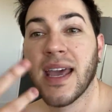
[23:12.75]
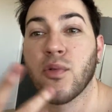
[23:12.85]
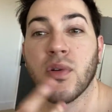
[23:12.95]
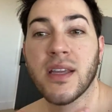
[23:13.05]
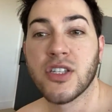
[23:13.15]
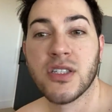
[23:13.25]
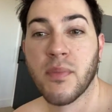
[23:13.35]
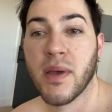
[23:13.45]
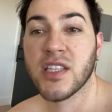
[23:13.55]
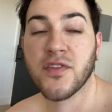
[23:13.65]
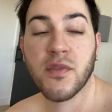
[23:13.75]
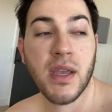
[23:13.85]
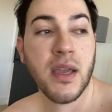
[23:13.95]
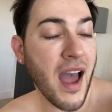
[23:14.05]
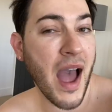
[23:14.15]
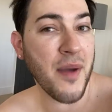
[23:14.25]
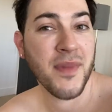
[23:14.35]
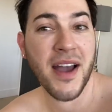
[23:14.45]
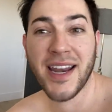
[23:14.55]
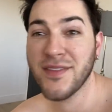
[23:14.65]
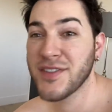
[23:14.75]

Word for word: It really just depends for me. I'm kind